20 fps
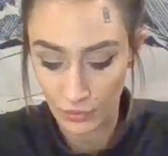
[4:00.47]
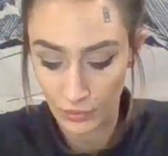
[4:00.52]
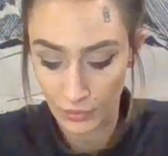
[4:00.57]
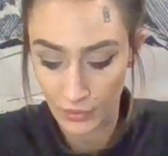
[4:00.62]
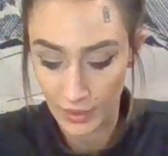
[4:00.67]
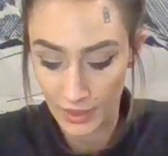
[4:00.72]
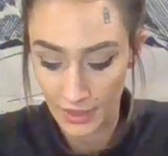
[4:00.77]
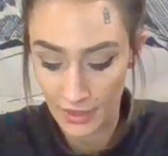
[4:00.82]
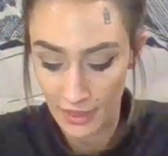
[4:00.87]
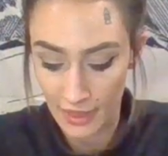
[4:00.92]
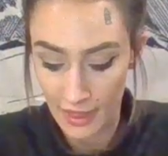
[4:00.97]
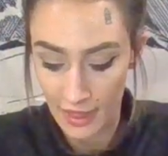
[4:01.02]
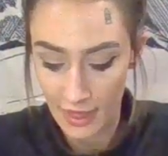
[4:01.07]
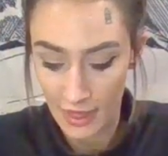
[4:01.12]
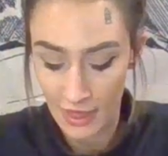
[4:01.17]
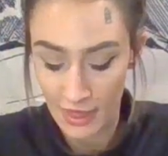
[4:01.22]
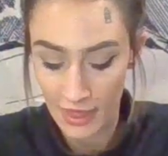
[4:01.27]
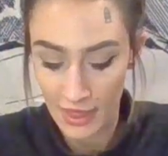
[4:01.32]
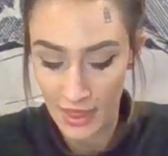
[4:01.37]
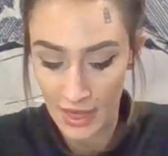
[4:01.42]
with
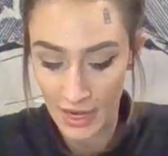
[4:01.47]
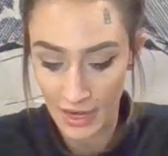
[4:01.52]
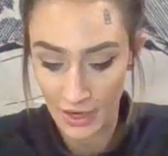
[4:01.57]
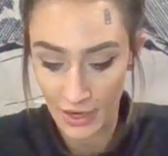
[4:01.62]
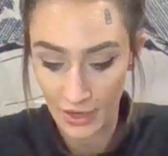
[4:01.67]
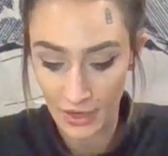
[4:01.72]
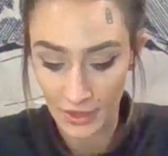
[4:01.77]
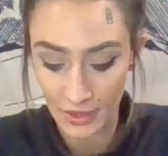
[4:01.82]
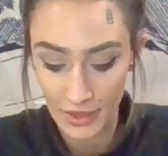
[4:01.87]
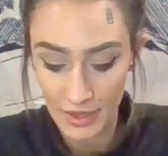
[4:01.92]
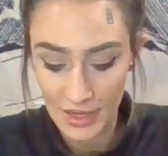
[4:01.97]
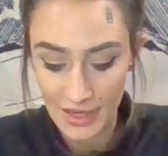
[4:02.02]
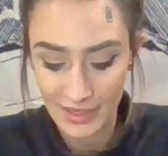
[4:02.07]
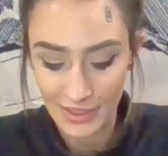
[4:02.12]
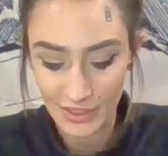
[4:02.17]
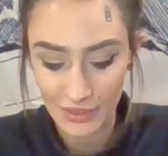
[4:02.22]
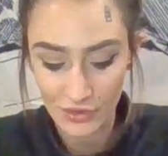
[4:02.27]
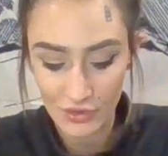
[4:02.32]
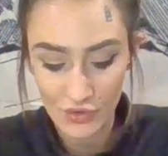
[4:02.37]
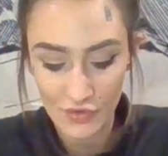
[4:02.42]
there.
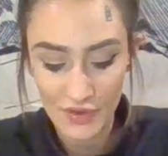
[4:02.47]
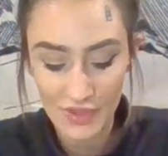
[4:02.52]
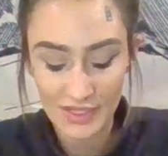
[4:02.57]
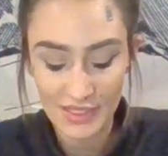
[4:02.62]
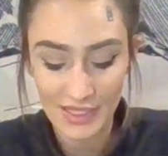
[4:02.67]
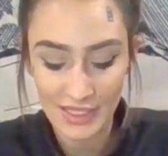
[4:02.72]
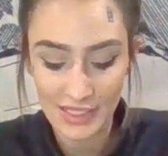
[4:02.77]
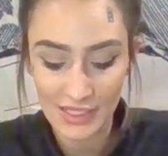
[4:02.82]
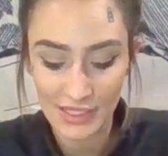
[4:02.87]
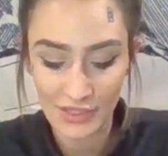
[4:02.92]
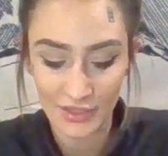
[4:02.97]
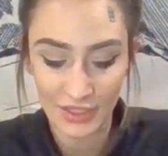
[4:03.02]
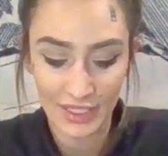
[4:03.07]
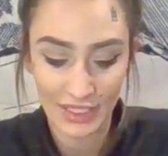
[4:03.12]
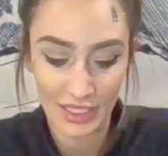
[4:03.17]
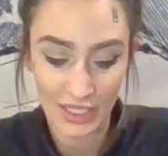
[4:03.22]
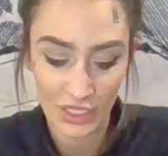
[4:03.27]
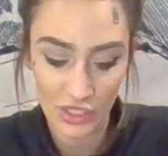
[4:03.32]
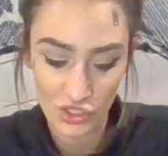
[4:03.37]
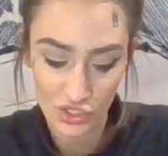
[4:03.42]
I don't know if it's necessarily an
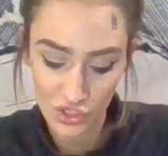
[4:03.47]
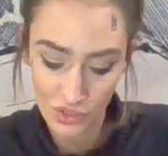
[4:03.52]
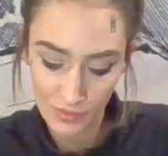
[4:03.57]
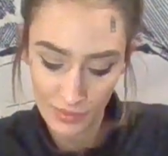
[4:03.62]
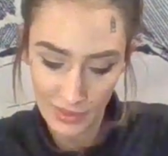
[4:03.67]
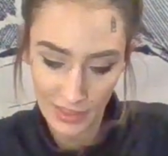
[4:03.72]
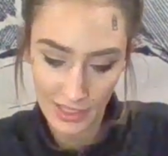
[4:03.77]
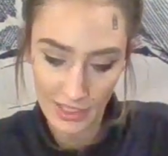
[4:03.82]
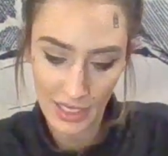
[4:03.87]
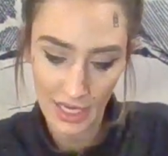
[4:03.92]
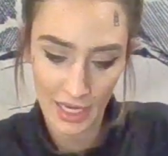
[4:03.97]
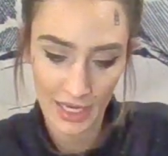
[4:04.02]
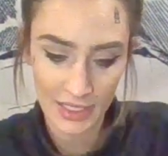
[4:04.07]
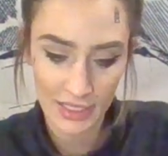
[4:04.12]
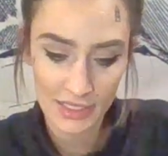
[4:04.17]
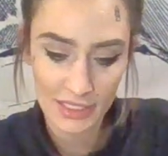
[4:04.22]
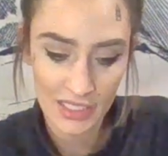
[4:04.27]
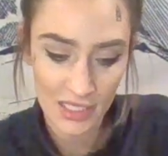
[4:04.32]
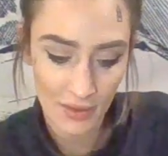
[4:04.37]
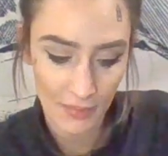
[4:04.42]
issue, but it kind
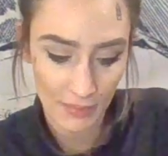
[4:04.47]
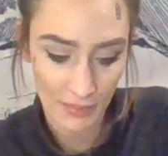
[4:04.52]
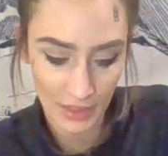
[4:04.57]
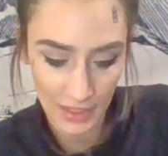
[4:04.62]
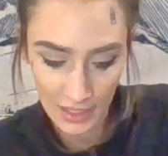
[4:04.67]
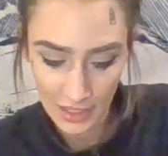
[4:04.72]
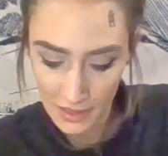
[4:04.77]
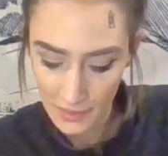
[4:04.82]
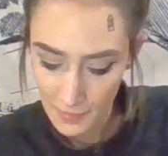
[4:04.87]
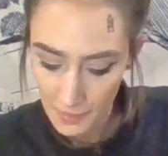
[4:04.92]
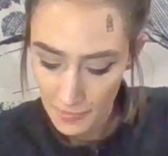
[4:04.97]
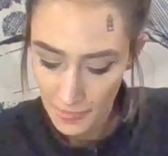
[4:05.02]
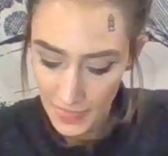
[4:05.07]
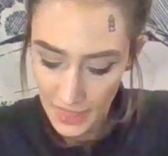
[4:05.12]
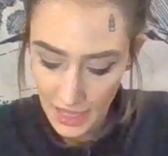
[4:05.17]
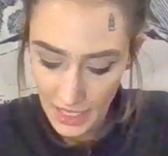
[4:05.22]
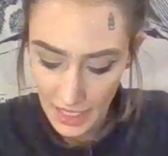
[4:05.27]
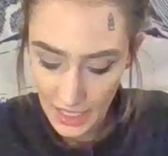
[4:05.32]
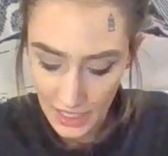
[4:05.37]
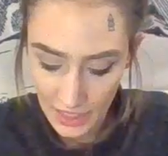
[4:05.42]
of, to me,
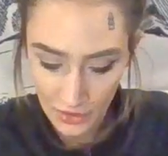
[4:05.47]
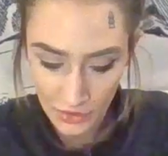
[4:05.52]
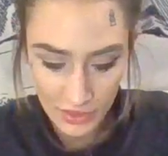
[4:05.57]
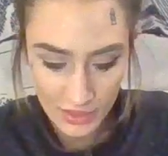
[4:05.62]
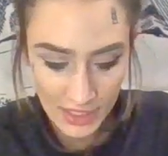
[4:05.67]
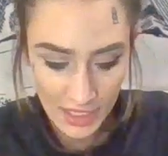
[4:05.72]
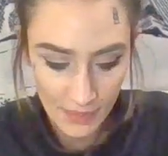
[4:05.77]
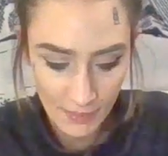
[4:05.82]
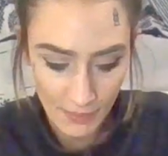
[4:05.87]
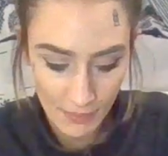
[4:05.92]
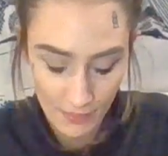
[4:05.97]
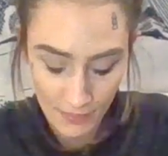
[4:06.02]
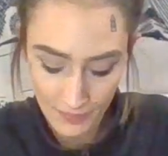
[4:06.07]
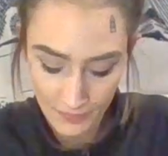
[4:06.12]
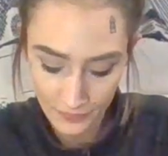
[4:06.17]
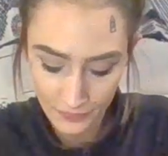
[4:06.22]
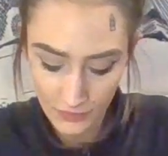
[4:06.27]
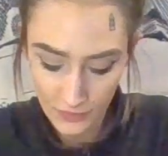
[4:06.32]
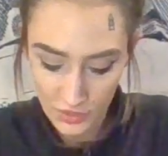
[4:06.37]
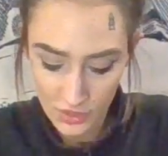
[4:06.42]
it looks like,
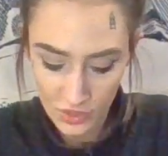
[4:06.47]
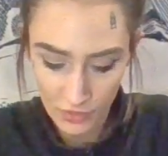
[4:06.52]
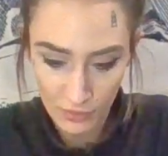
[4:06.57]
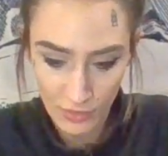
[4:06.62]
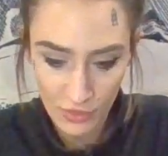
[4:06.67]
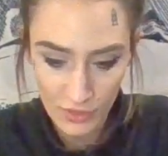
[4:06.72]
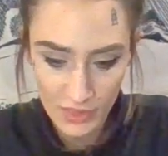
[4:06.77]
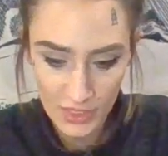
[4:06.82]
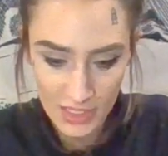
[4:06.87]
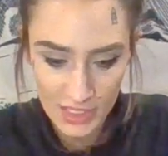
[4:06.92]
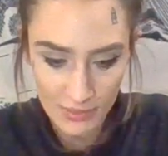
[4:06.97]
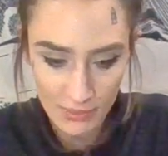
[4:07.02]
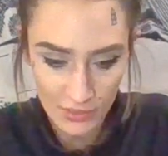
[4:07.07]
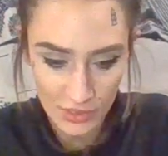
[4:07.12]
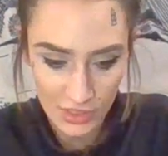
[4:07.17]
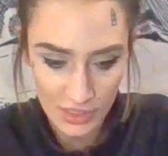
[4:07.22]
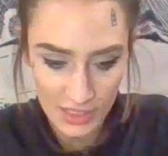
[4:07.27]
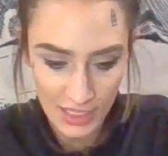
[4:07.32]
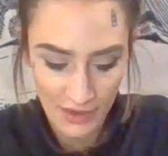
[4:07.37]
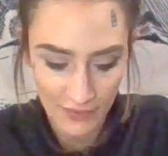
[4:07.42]
so both these
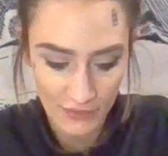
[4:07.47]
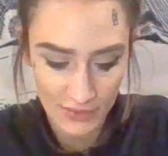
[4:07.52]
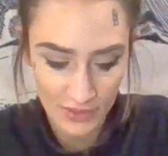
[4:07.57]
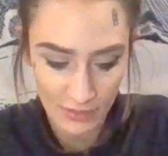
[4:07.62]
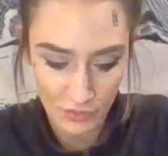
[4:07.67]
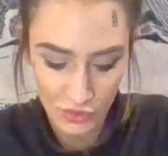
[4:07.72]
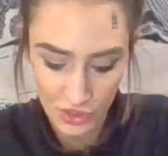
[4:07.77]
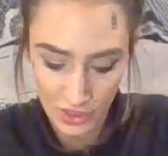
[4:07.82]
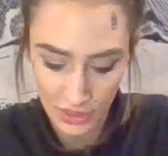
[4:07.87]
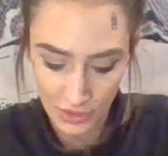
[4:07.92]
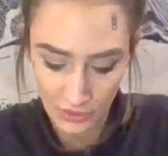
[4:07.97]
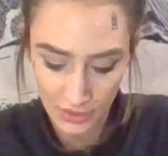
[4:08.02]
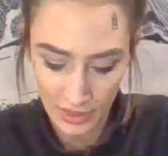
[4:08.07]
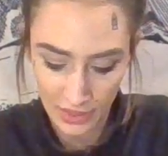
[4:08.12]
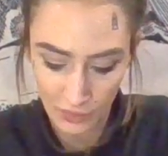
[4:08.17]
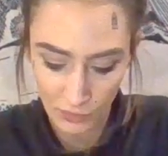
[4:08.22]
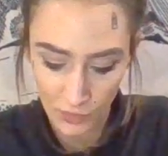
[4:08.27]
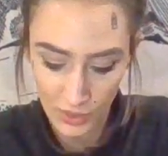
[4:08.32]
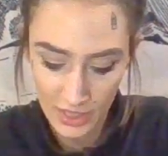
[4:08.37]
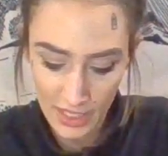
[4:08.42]
bitches have some shit in their
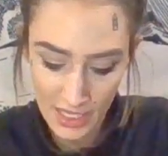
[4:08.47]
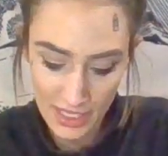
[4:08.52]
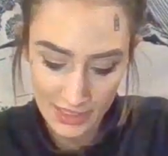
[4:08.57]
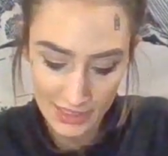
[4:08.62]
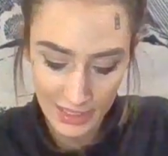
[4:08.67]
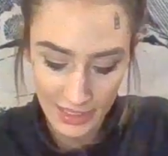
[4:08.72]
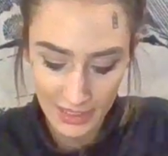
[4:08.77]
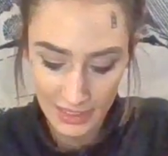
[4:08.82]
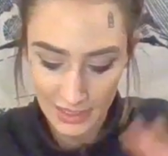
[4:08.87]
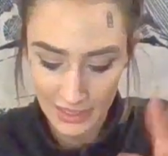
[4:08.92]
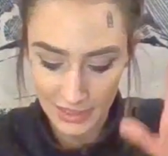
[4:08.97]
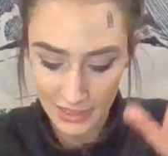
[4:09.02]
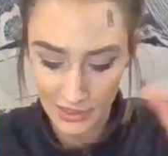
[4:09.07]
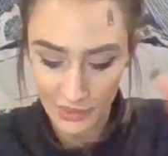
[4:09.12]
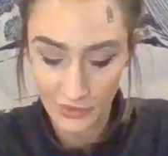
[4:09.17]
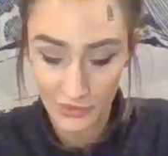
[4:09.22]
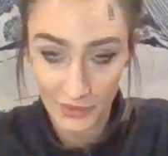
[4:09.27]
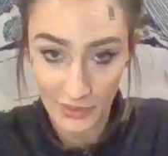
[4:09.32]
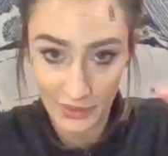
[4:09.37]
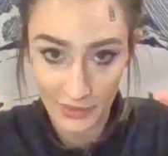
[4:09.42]
hand. One has, like, this
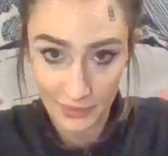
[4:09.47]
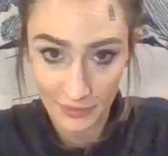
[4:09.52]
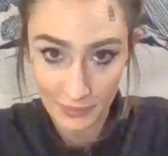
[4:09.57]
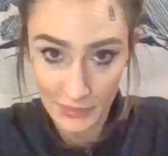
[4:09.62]
little,